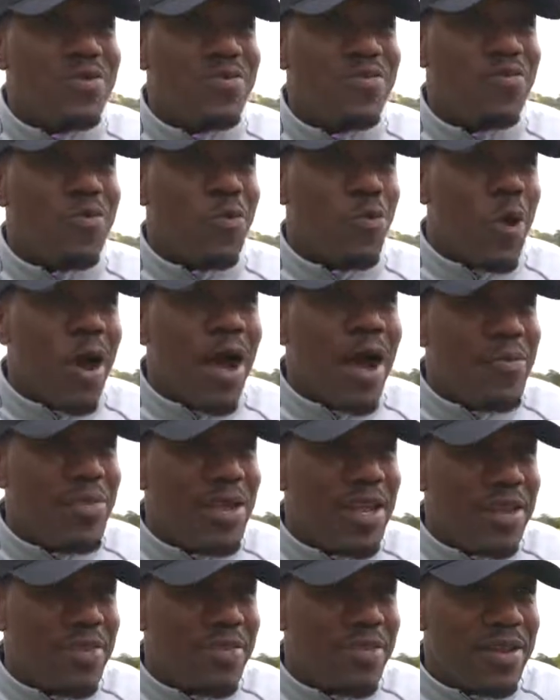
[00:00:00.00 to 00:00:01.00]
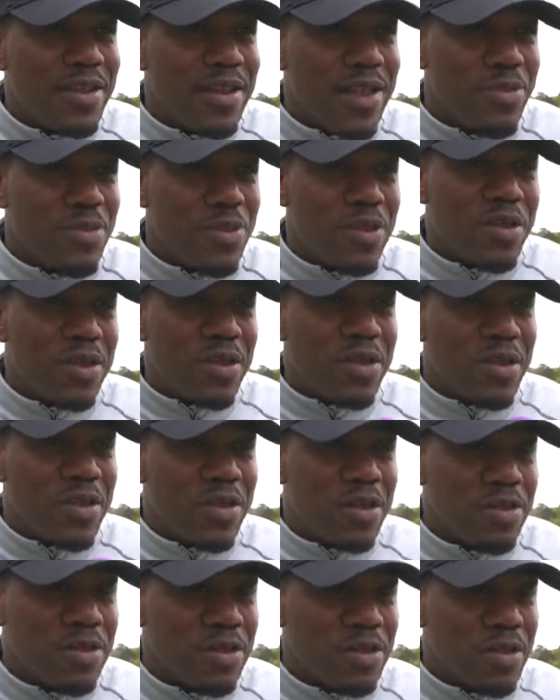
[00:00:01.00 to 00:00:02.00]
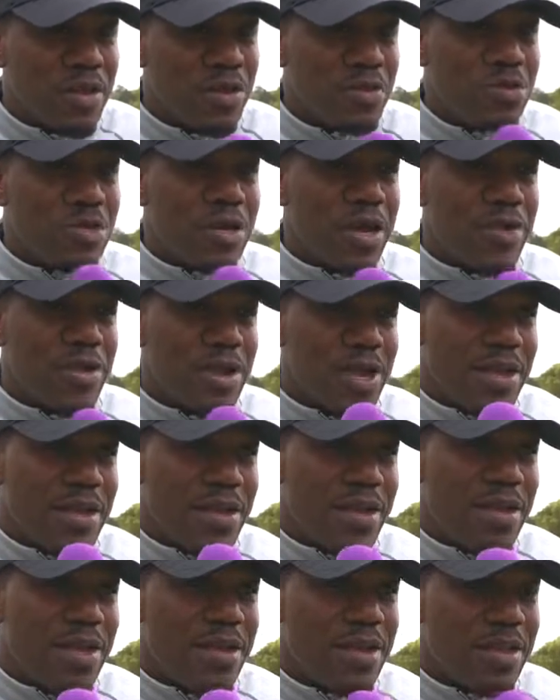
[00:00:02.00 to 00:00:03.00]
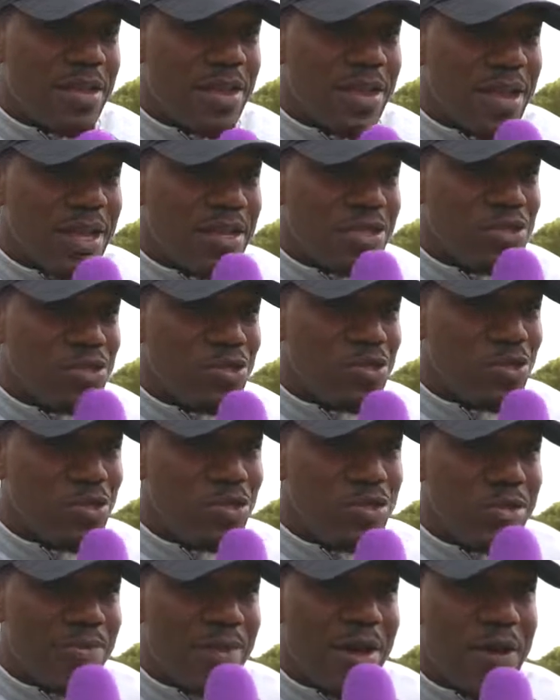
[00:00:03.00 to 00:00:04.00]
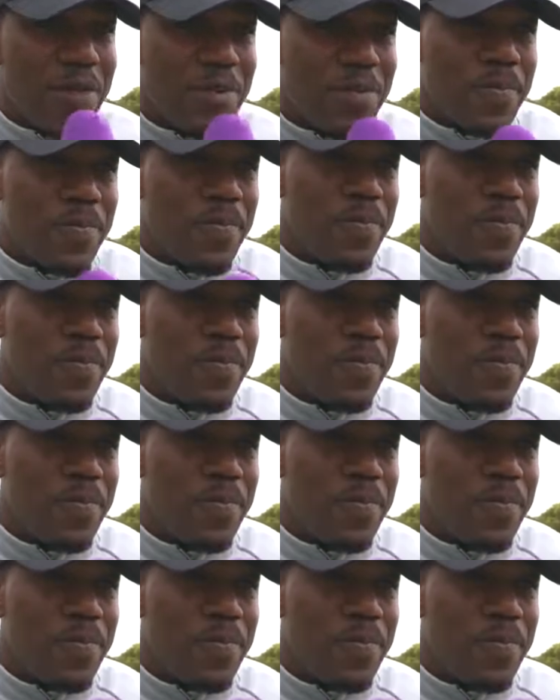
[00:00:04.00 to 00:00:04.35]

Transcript: with what I believe in and what the whole charity and the Legends Tour is about.